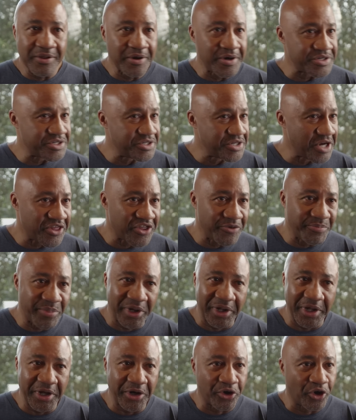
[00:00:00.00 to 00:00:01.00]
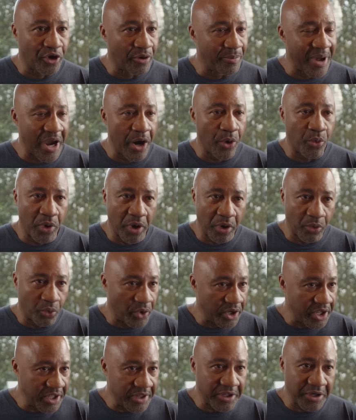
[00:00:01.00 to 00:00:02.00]
There is nothing political about what
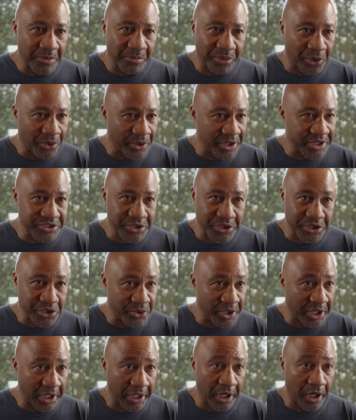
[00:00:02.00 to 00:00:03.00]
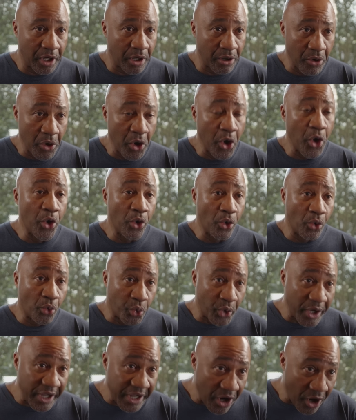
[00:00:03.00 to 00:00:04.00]
we, the employees, are doing here.
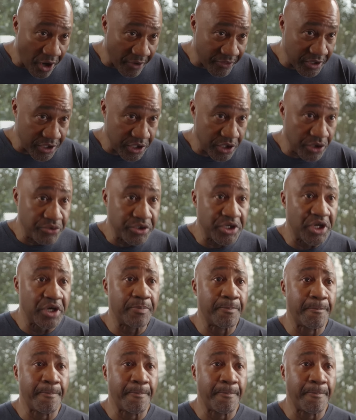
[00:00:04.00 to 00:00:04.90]
We are the union.